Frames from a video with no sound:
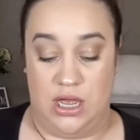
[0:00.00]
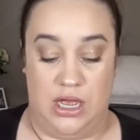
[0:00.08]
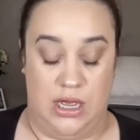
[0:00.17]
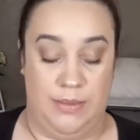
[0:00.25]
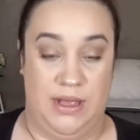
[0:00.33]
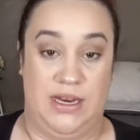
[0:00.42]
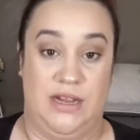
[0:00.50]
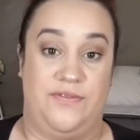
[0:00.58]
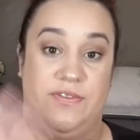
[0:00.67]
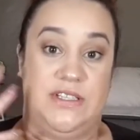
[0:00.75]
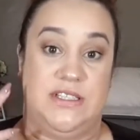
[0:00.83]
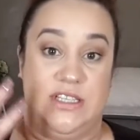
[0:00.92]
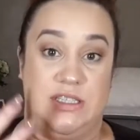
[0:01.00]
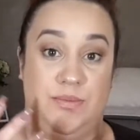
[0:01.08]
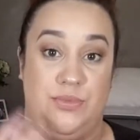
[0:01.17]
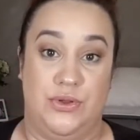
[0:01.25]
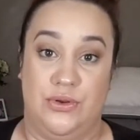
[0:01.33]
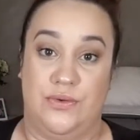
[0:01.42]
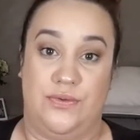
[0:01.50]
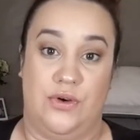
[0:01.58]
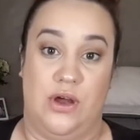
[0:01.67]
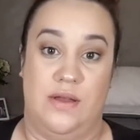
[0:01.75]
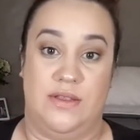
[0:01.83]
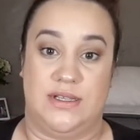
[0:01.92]
And it sits
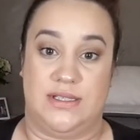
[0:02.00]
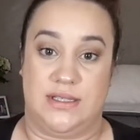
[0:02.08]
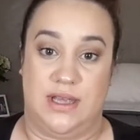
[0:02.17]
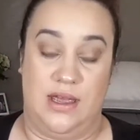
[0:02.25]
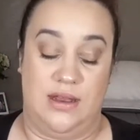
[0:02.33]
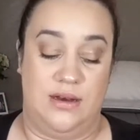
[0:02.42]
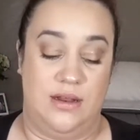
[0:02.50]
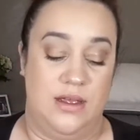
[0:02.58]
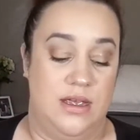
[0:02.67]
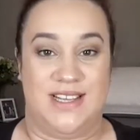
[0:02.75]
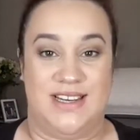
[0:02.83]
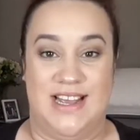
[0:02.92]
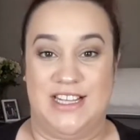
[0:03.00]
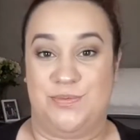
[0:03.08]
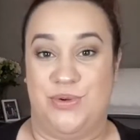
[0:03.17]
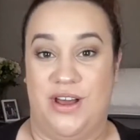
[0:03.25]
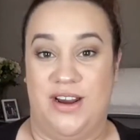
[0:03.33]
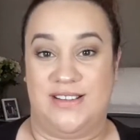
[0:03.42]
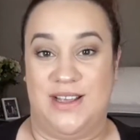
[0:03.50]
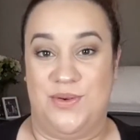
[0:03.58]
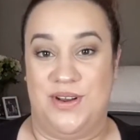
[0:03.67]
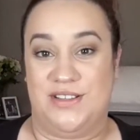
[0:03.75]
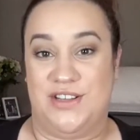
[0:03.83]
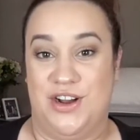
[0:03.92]
beautiful on the skin. The next product I
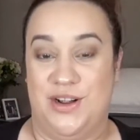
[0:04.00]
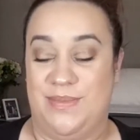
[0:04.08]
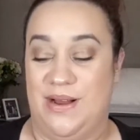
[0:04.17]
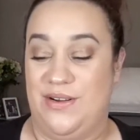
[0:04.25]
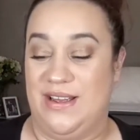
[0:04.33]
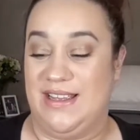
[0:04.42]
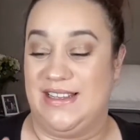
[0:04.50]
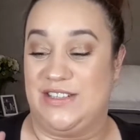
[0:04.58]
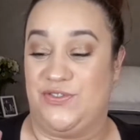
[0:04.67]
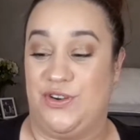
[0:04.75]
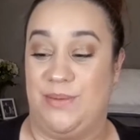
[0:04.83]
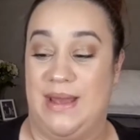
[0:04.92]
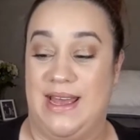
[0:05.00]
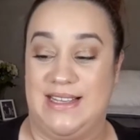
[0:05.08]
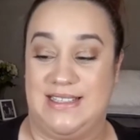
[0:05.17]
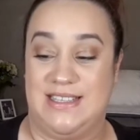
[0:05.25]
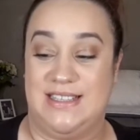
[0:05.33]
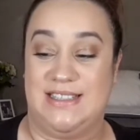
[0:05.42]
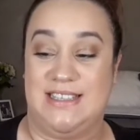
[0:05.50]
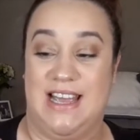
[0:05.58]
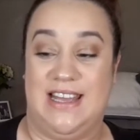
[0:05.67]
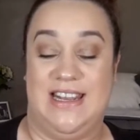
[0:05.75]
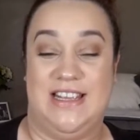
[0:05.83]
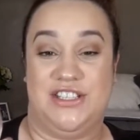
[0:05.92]
want to talk about is from Essence
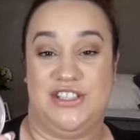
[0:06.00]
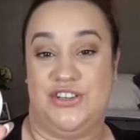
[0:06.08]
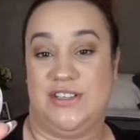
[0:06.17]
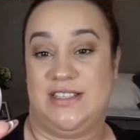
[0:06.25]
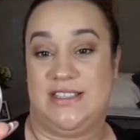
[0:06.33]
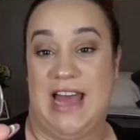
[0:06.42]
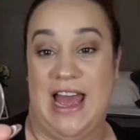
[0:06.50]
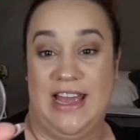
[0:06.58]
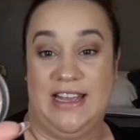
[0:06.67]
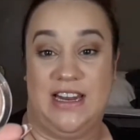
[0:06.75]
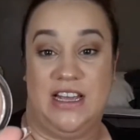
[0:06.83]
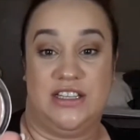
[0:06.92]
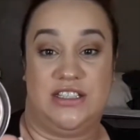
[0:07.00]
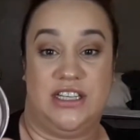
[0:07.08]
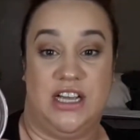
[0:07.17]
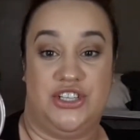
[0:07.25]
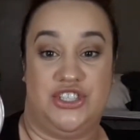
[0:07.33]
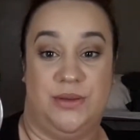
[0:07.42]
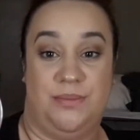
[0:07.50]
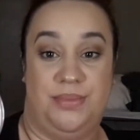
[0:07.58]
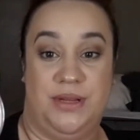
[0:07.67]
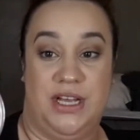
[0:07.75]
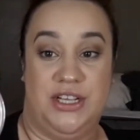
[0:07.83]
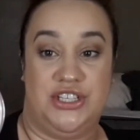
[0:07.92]
and is their Satin Touch
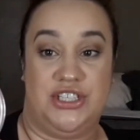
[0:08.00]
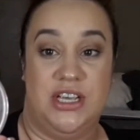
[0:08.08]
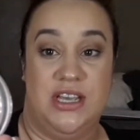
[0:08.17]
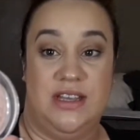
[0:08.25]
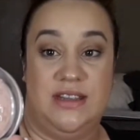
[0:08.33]
Blush.